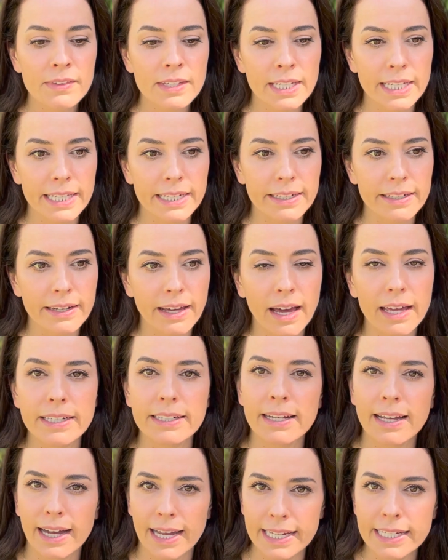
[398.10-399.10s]
in an
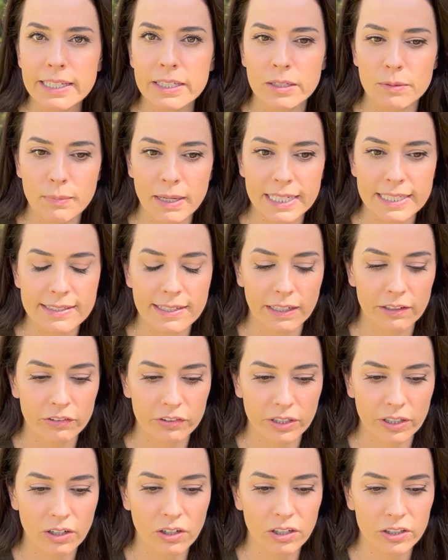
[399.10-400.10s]
unguided
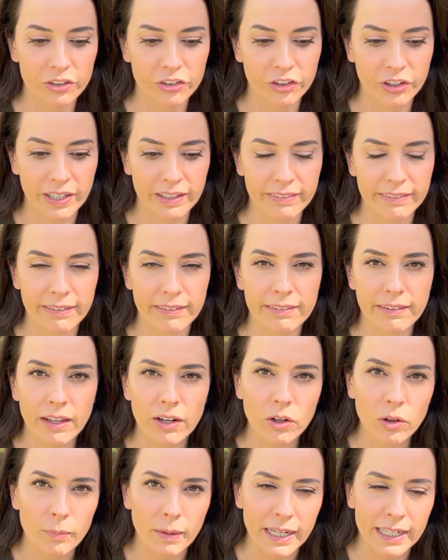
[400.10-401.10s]
meditation called
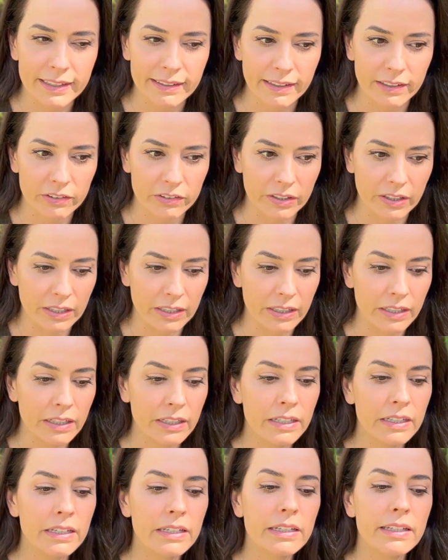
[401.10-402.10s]
Transcendental Meditation.
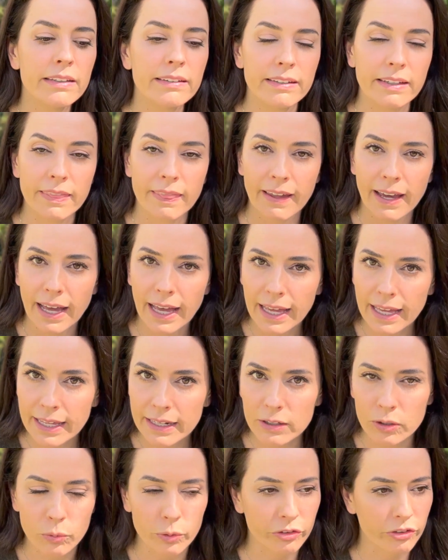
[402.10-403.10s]
Did that,
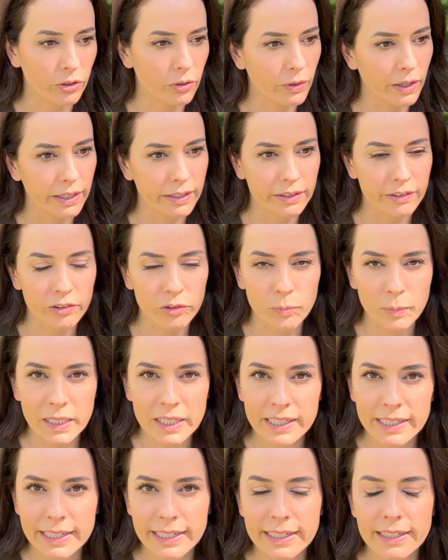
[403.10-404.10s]
it was a great
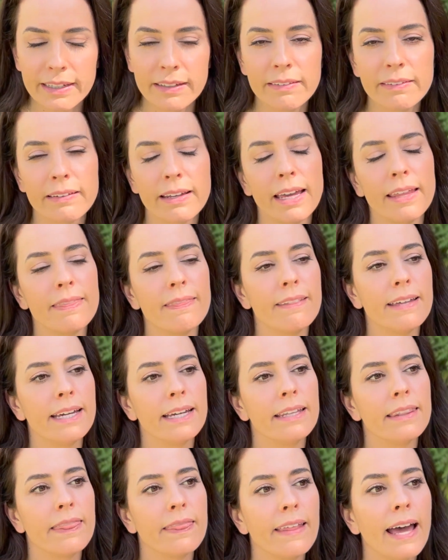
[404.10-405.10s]
experience. And
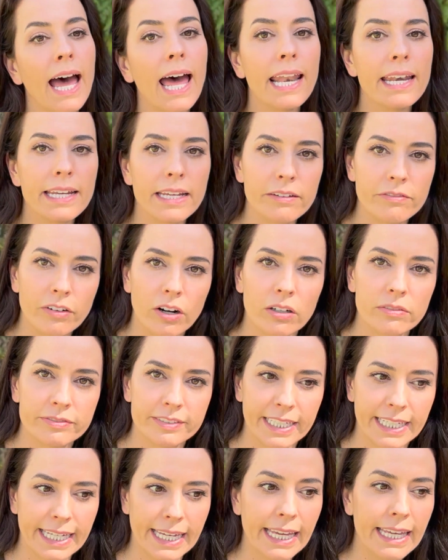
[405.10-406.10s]
then that evolved
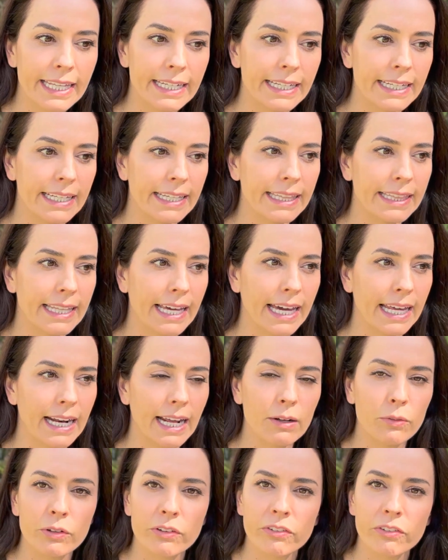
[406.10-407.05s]
again in that I was